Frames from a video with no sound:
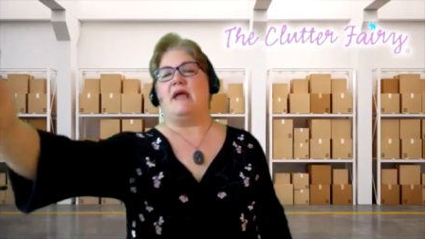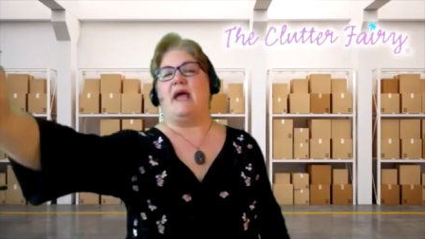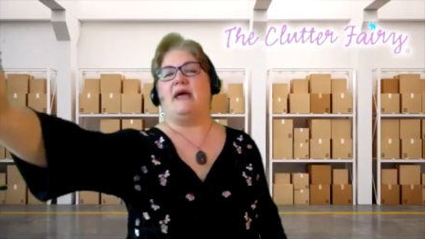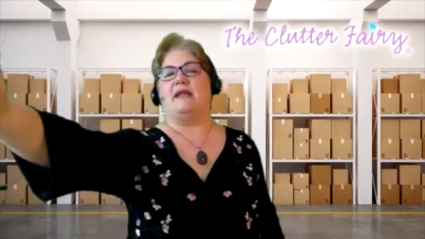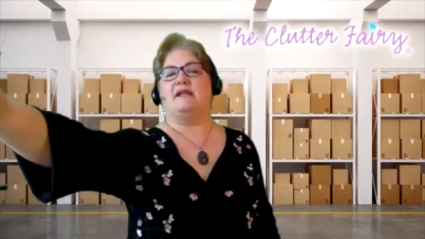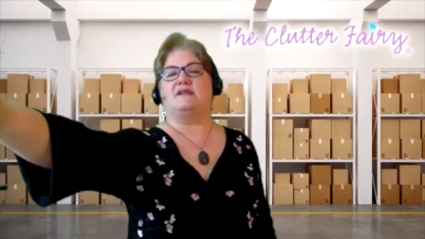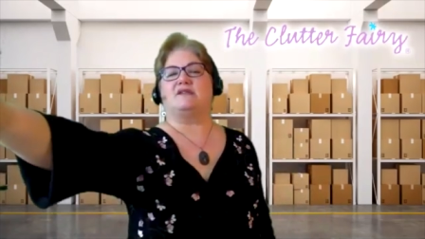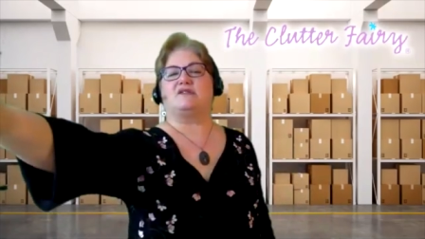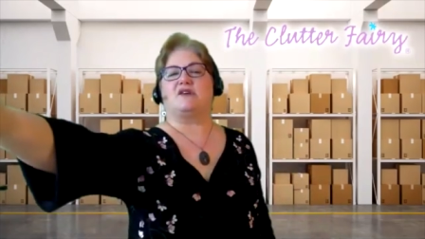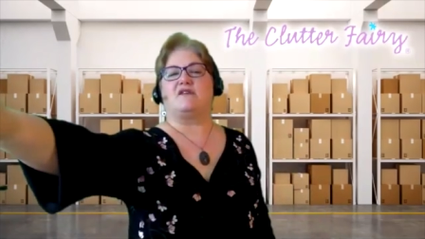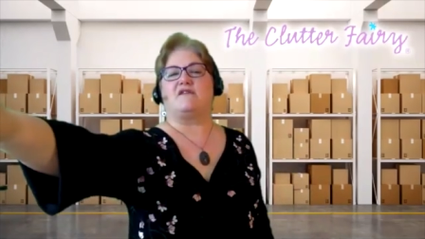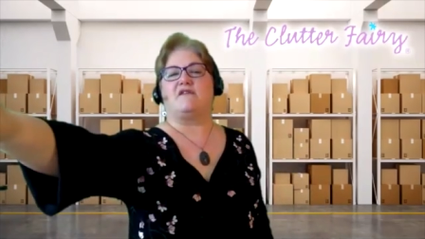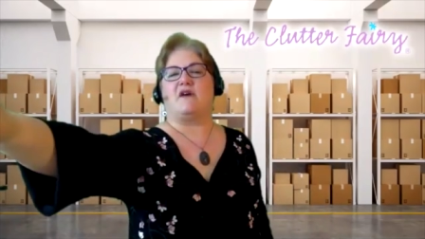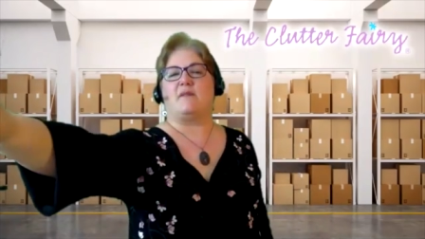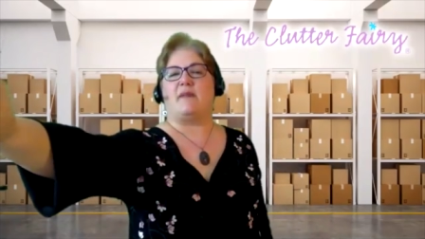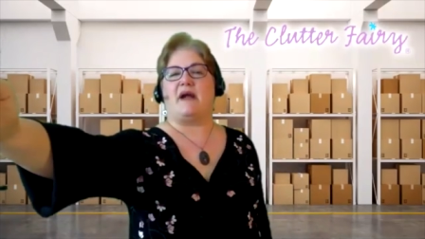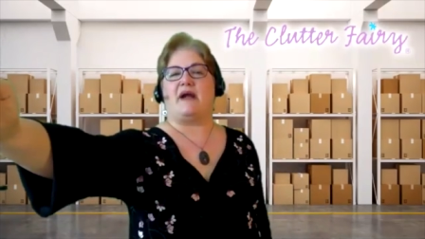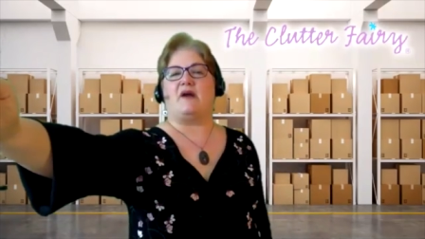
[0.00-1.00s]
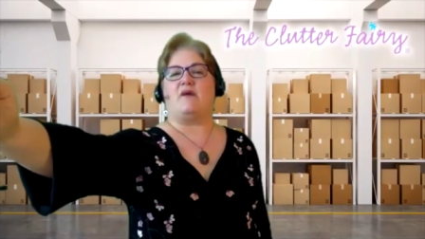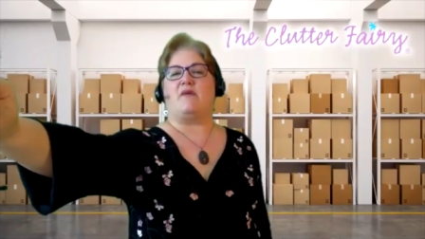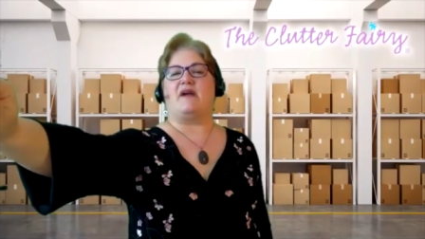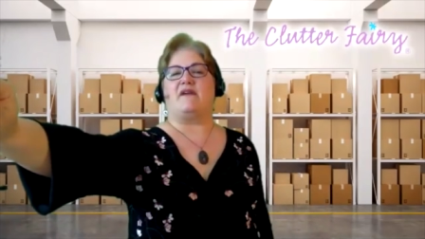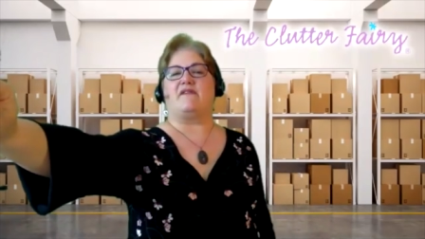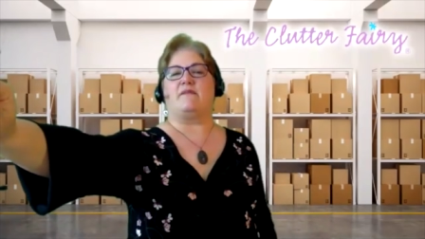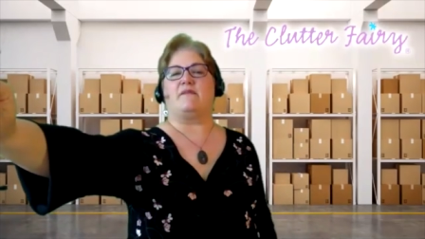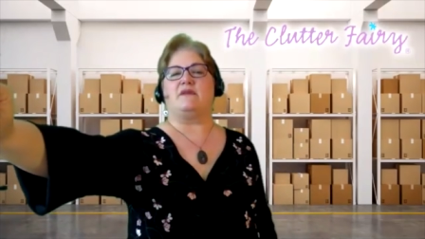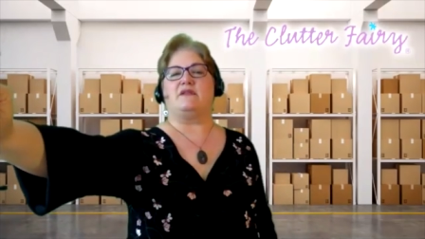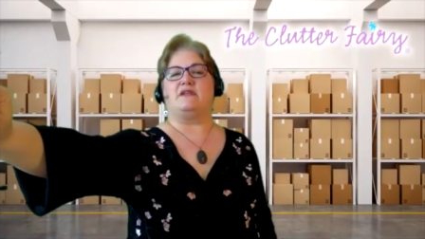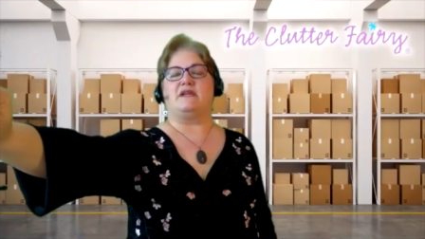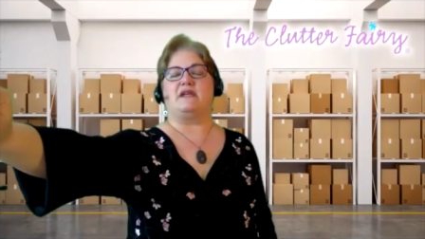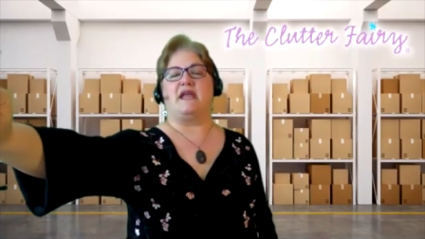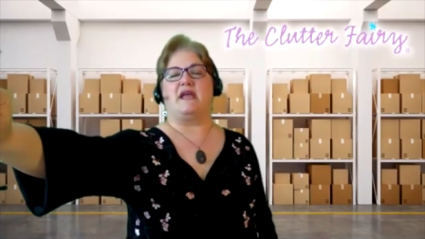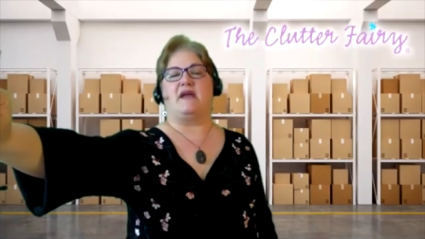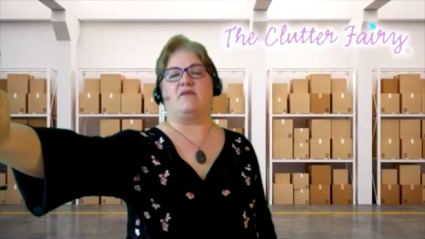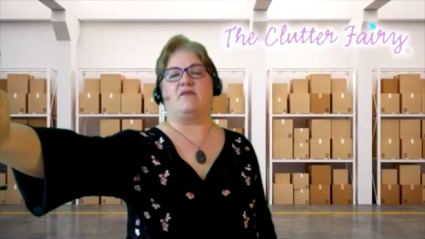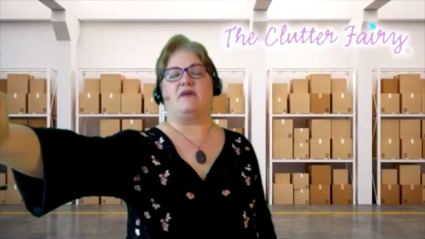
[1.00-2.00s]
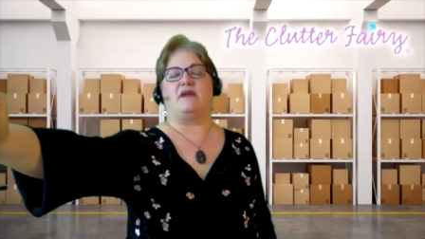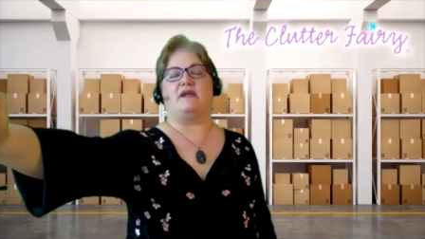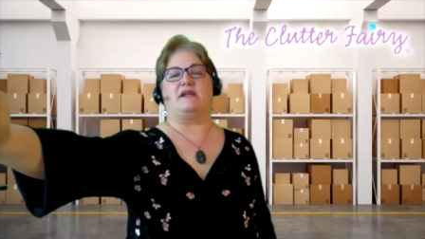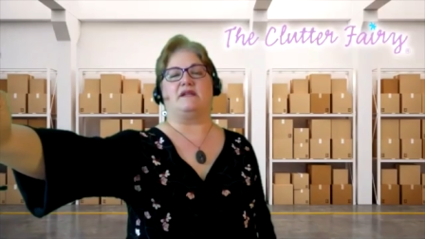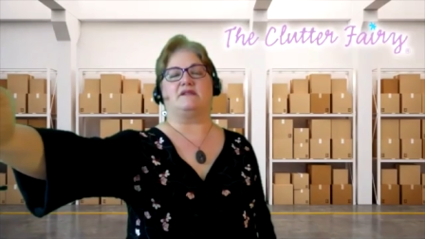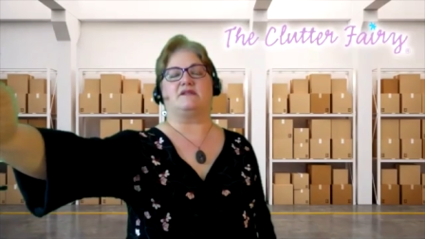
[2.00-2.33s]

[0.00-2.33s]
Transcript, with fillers: and it's so far back away from you that you can't read it.